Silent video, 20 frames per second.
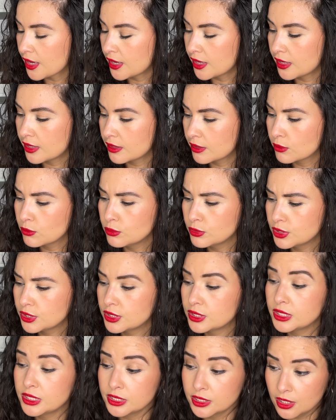Uh,
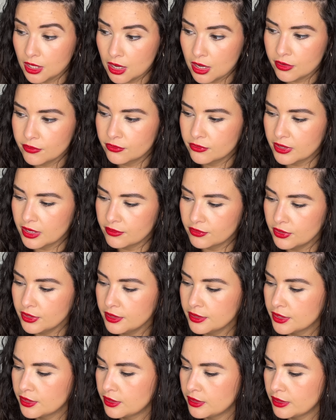Rouge Dior
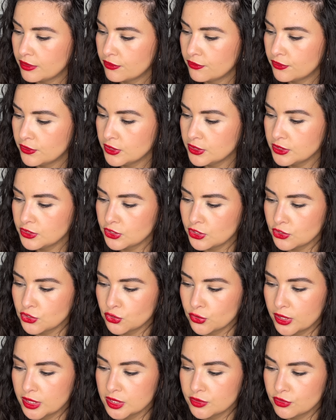Forever, the first
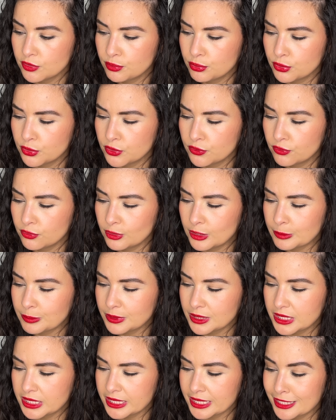transfer proof
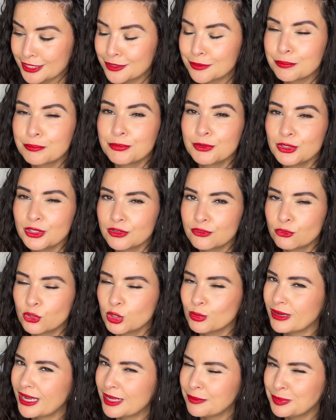lipstick in a bullet
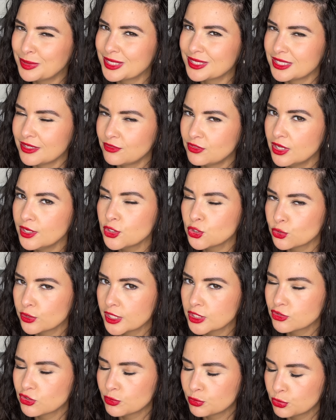format because they've done
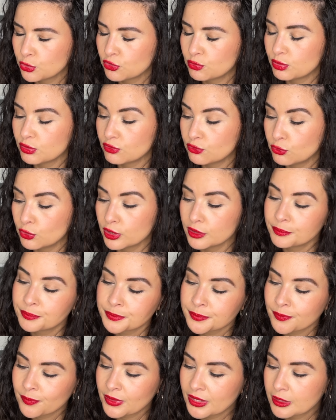transfer proof
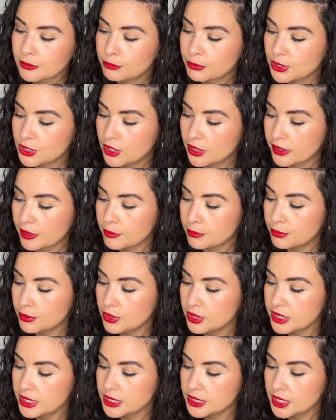before, but not in
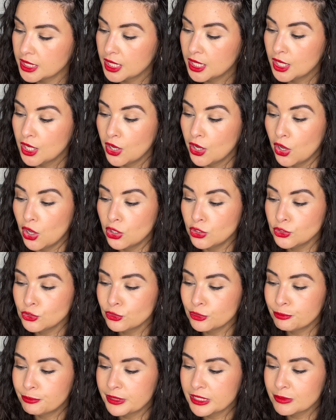bullet
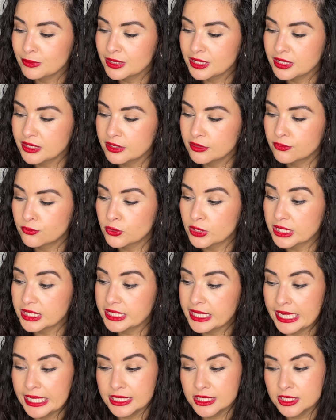ultra pigmented for
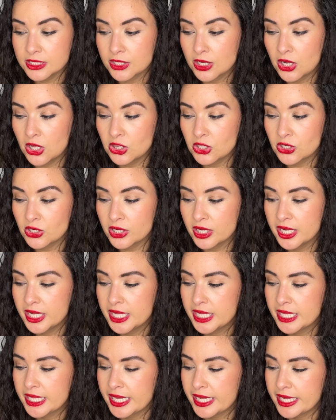intense color
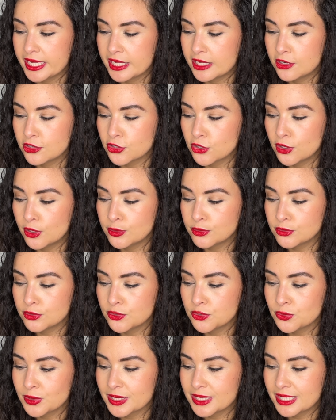and
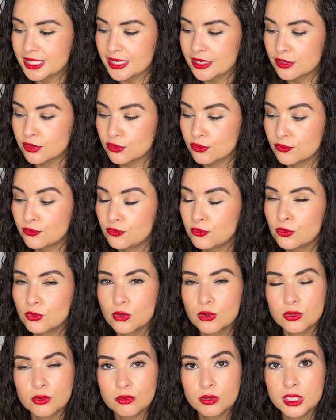concentrated in
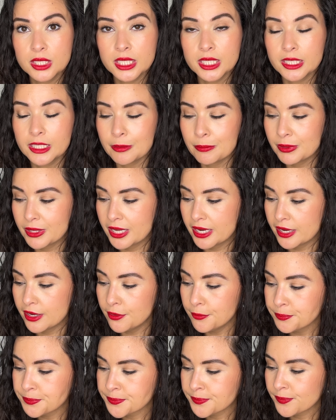floral lip
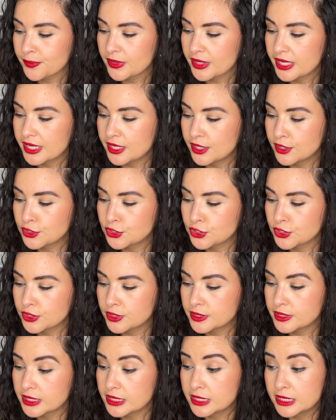care. It
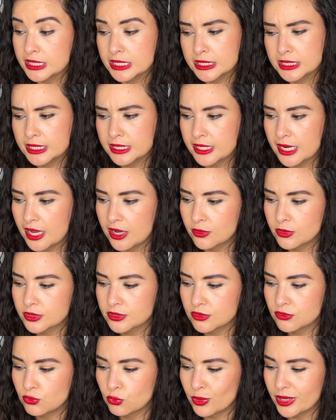ensures 16
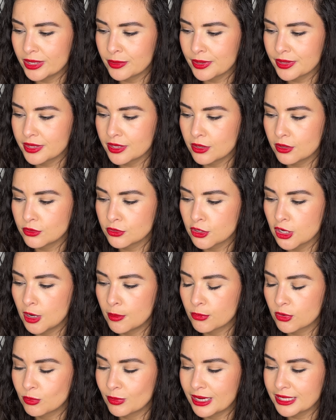hours of wear without
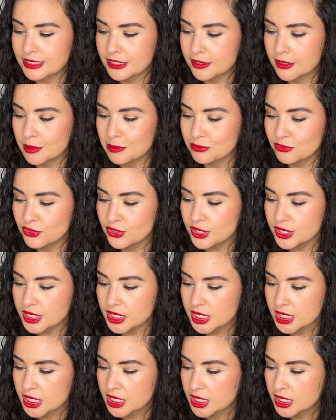compromising comfort.